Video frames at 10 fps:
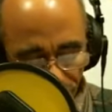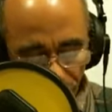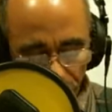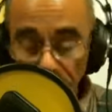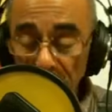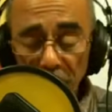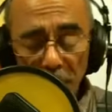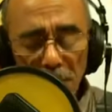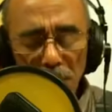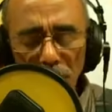of beat up
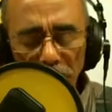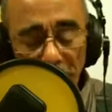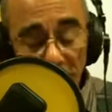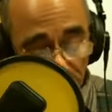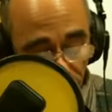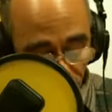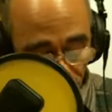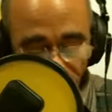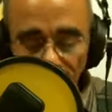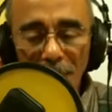and moving
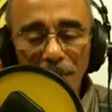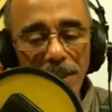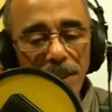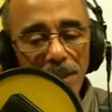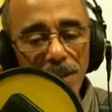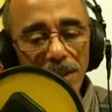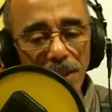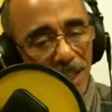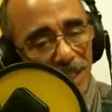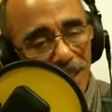images, you
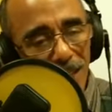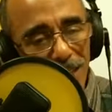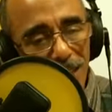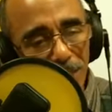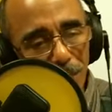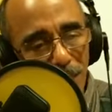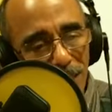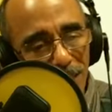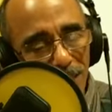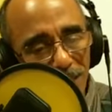need to get that
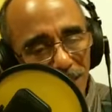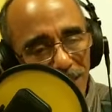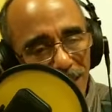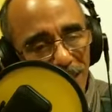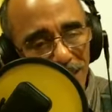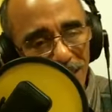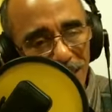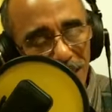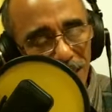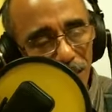present, get it
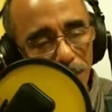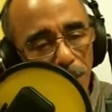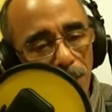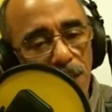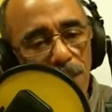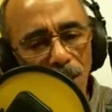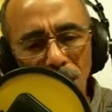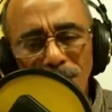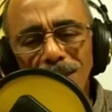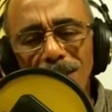together.
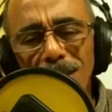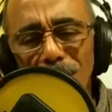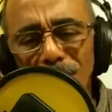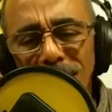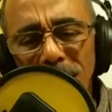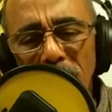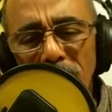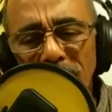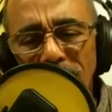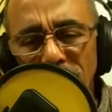Don't, you know, forget
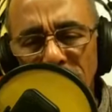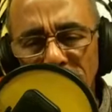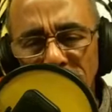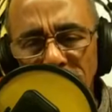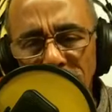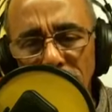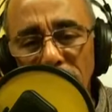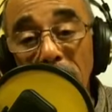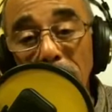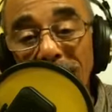about Black Friday.
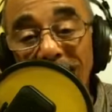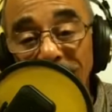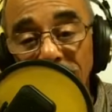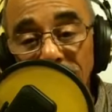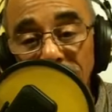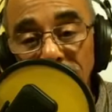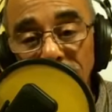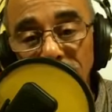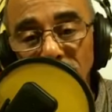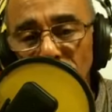Buy black.
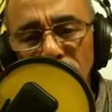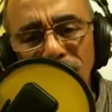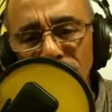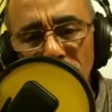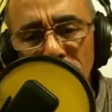Don't give your